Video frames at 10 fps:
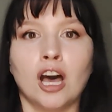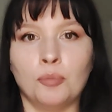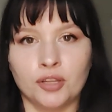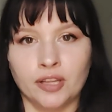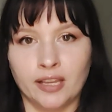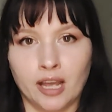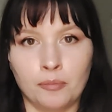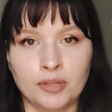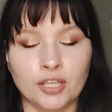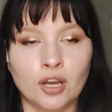I'll put it
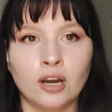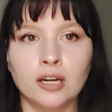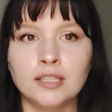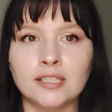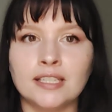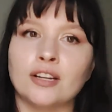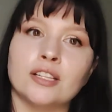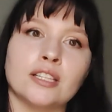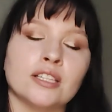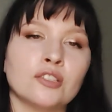up in the cards and down
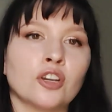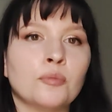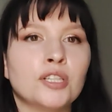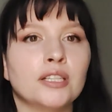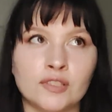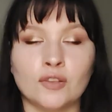in the description.